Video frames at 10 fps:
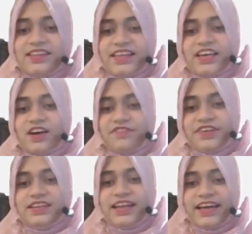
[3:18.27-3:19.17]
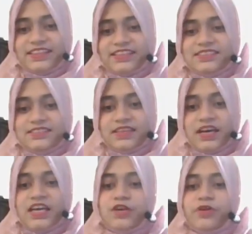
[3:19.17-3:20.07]
Think of it like this.
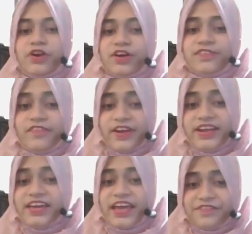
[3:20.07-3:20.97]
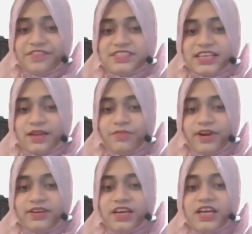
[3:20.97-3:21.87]
You are not reading every single
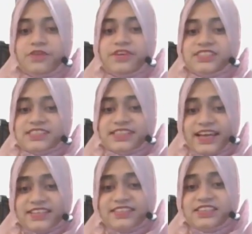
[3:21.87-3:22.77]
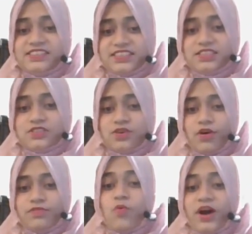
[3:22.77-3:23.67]
word, you are just getting the gist
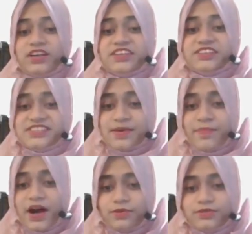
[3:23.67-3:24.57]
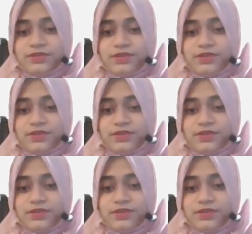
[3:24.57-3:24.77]
of what it's about.